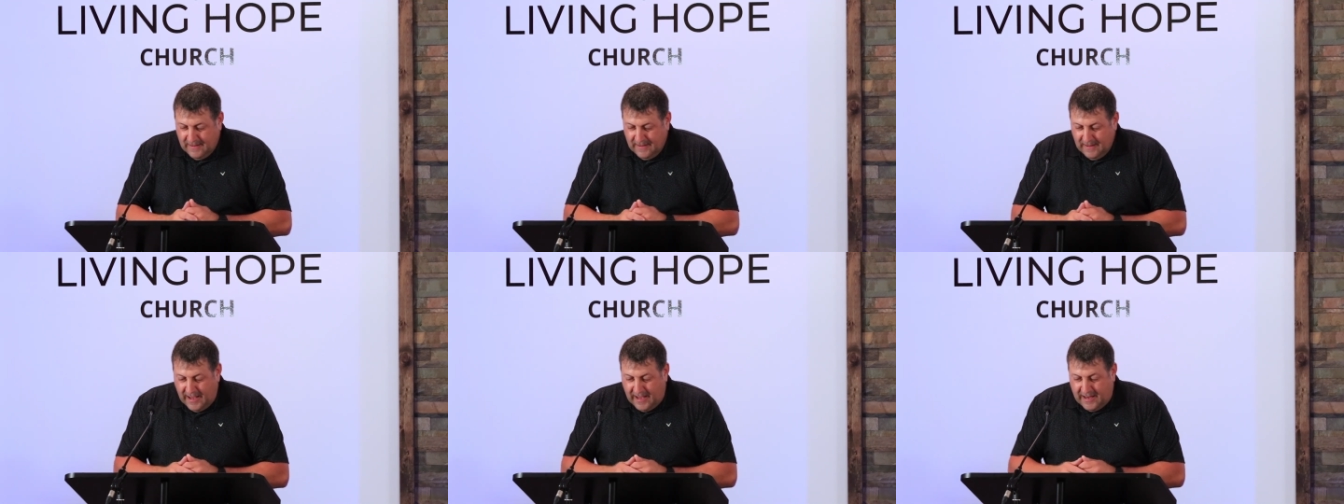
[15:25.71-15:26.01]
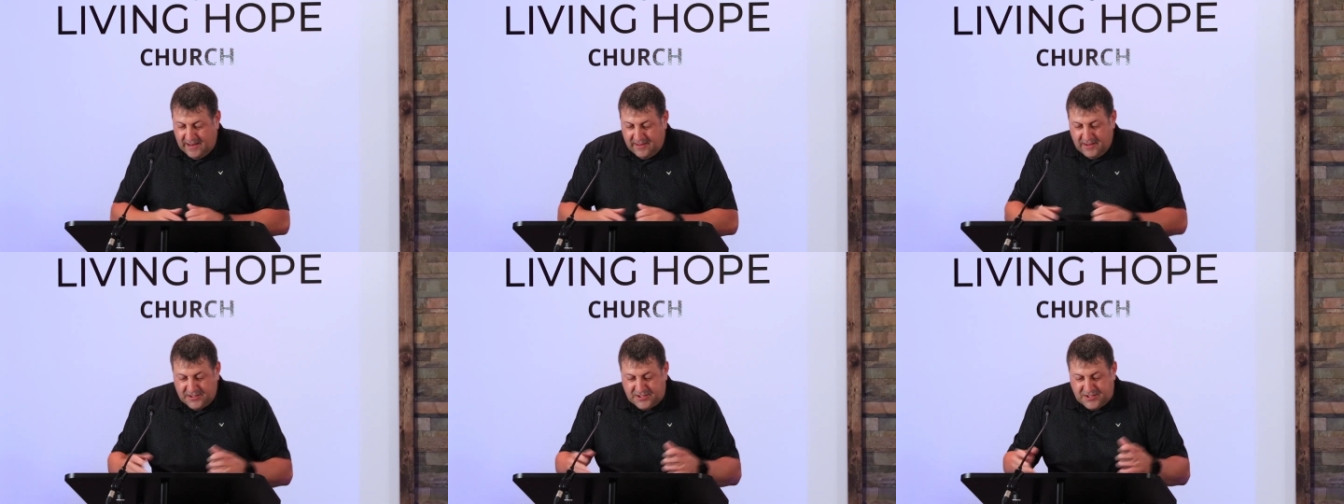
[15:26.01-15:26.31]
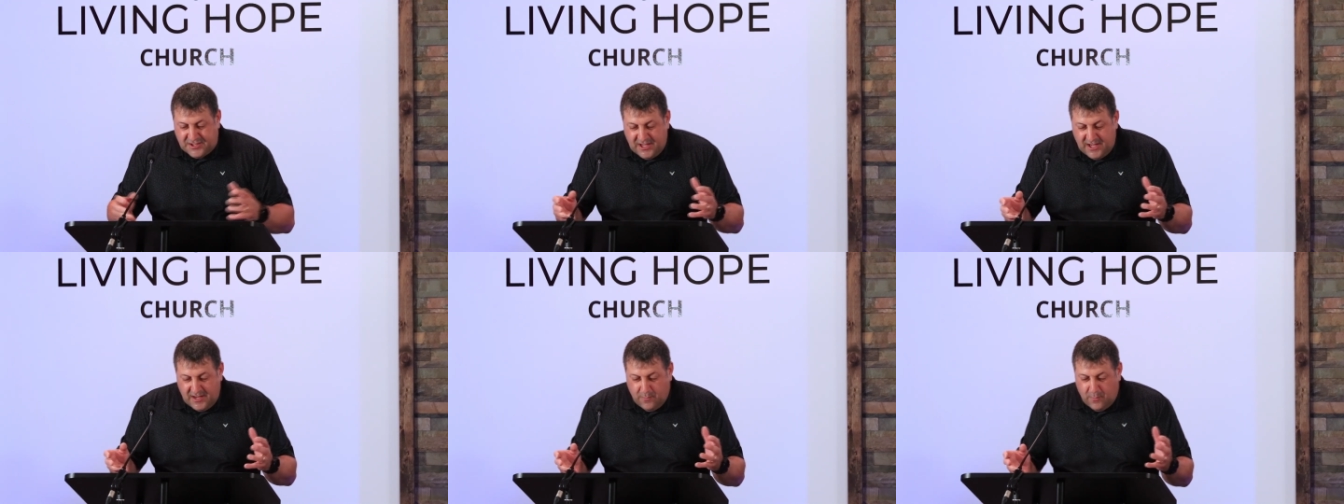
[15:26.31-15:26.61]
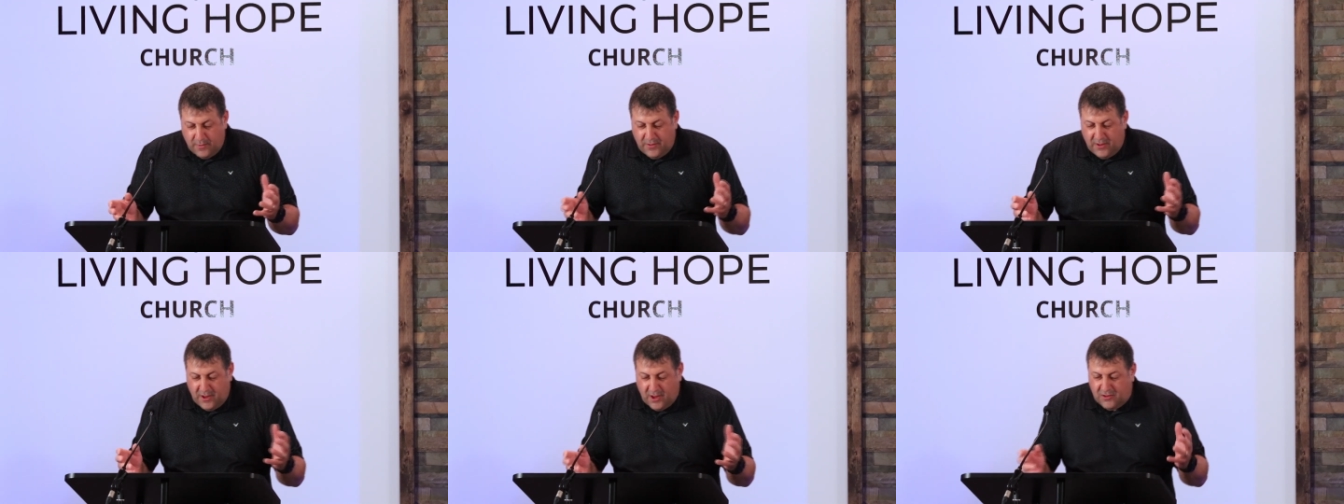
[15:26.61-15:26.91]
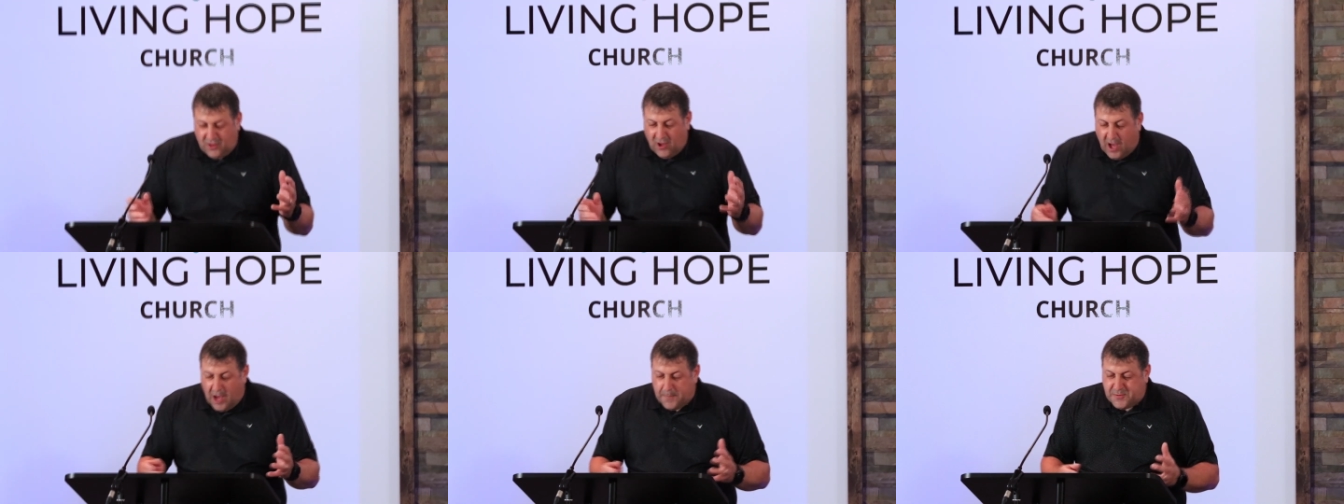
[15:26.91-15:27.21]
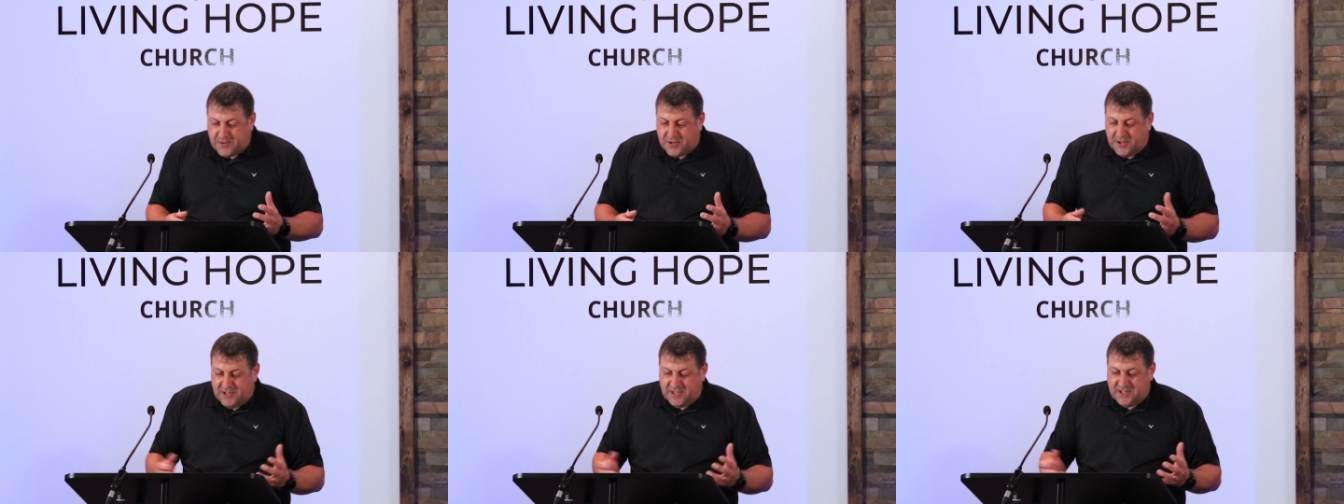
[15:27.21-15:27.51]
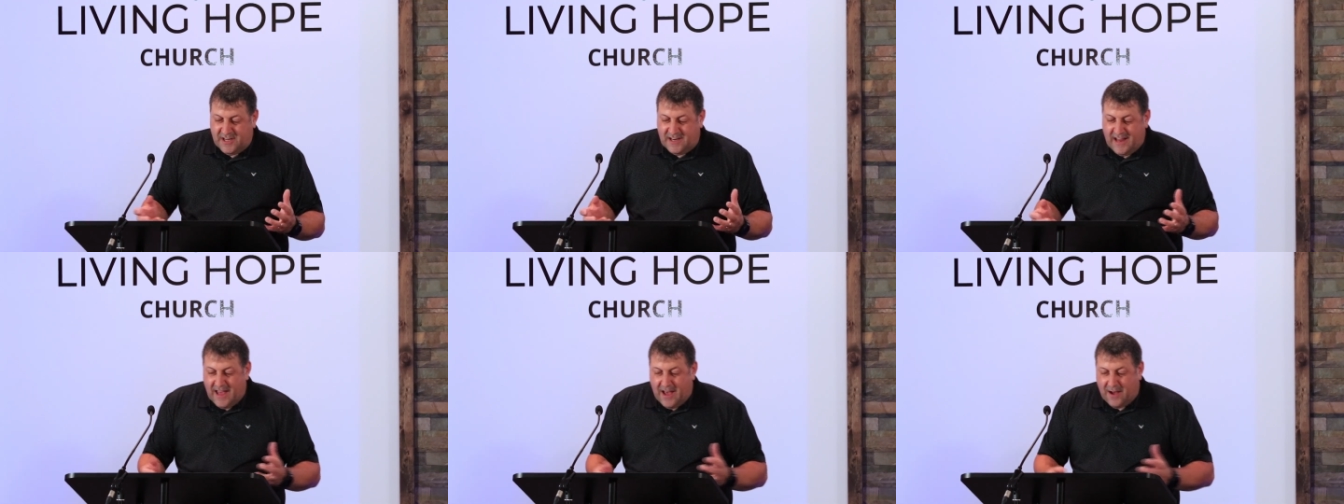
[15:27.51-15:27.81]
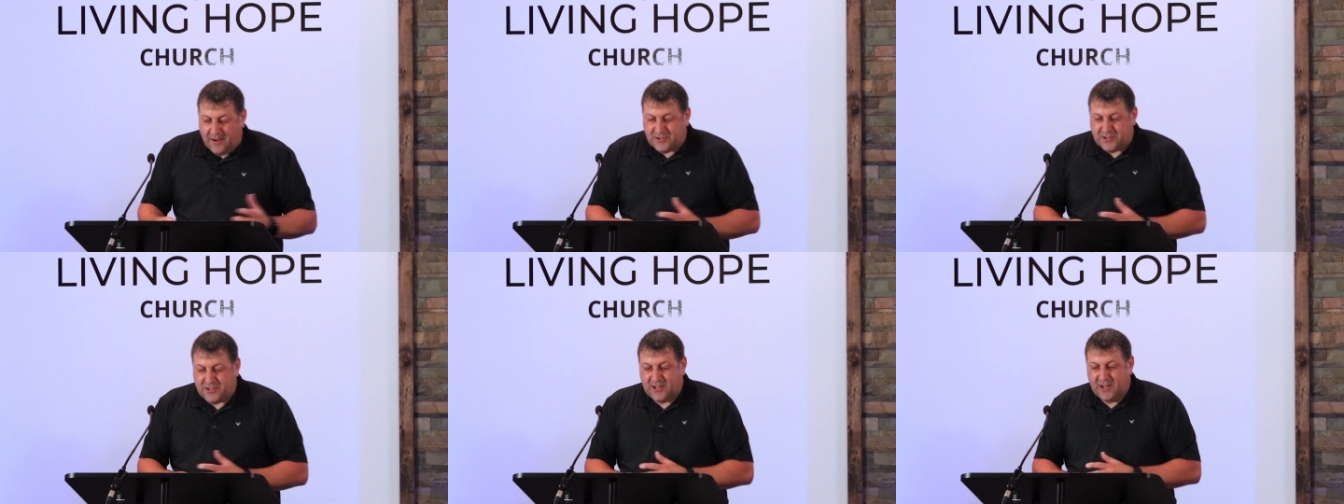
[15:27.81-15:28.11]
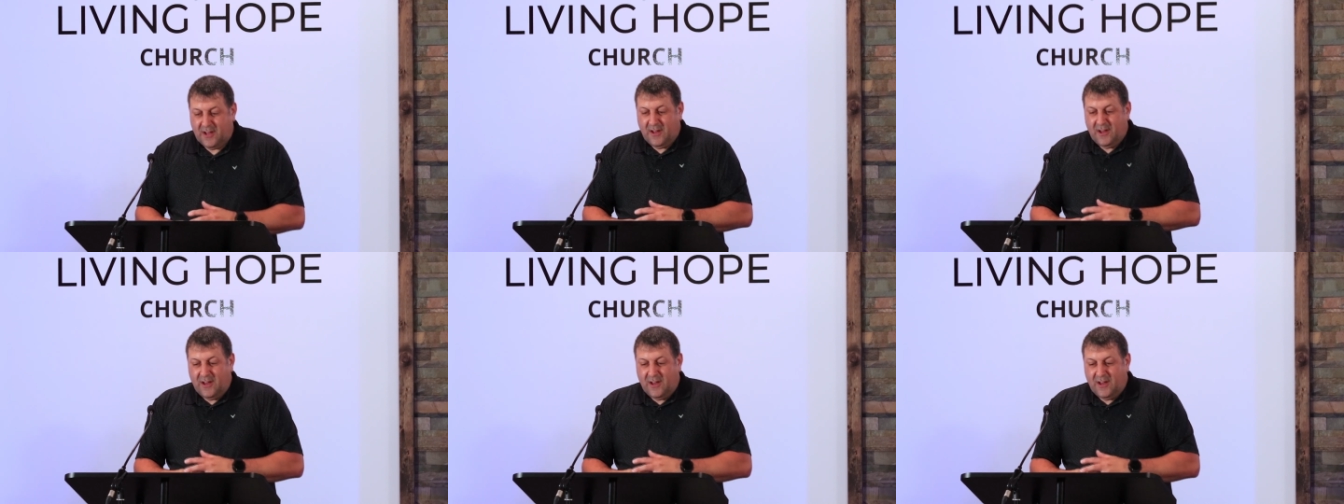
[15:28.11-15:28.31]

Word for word: And in the scene where the adoption is announced,